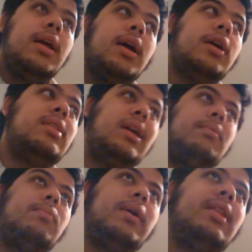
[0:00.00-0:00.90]
Uh, they
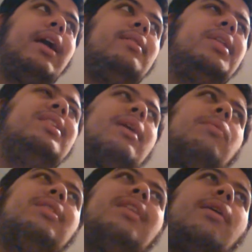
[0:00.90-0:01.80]
went, I think they
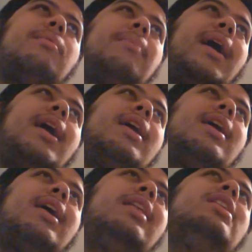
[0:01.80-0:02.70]
went there by
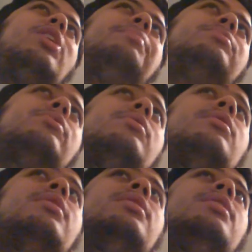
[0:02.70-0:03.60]
helicopter.
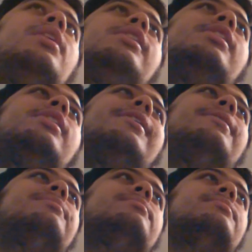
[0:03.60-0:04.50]

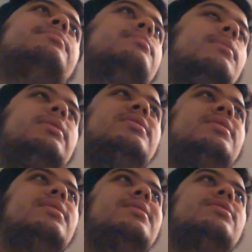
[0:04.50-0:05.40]
Uh, that's
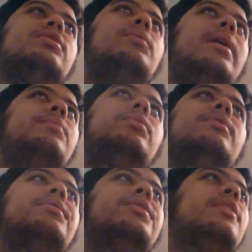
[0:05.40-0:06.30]
so. I would
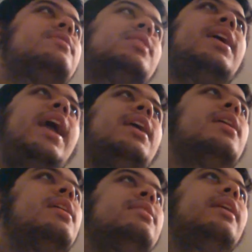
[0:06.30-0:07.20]
have thought, hey,
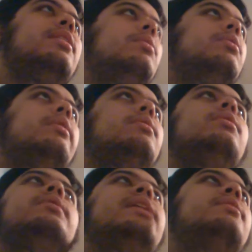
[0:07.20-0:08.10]
they
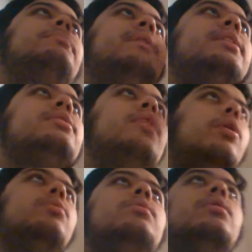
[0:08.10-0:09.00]
look at the plane
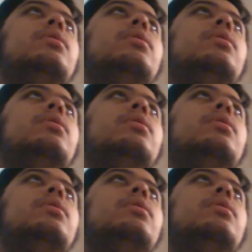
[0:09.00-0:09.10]
go.